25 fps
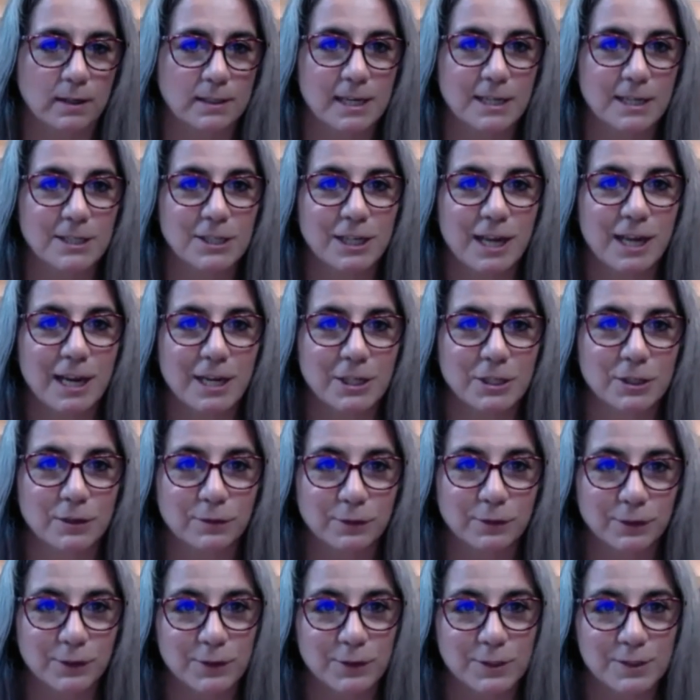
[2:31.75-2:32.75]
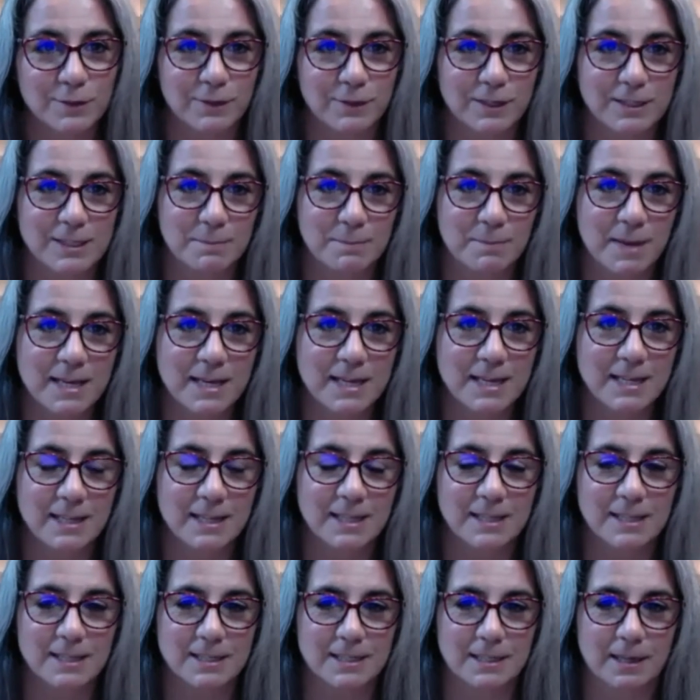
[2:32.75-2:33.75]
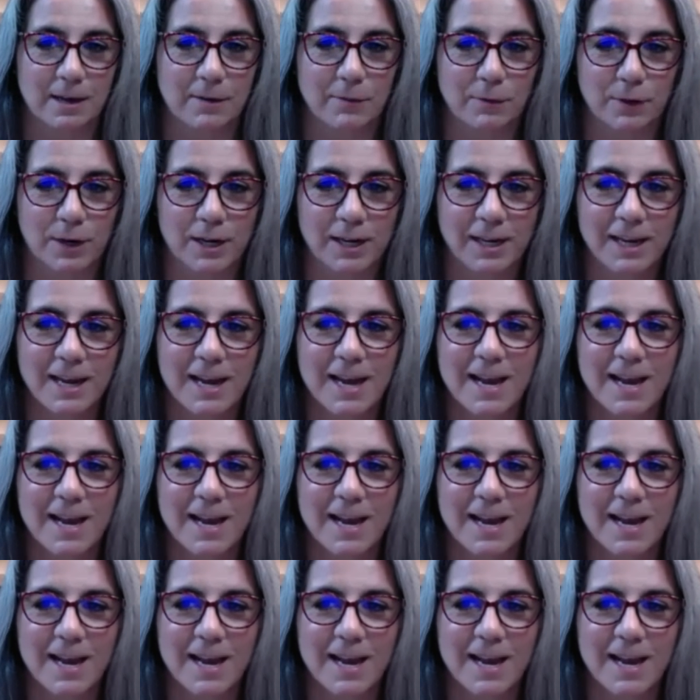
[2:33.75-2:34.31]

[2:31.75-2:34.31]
Education for those of us making the discovery.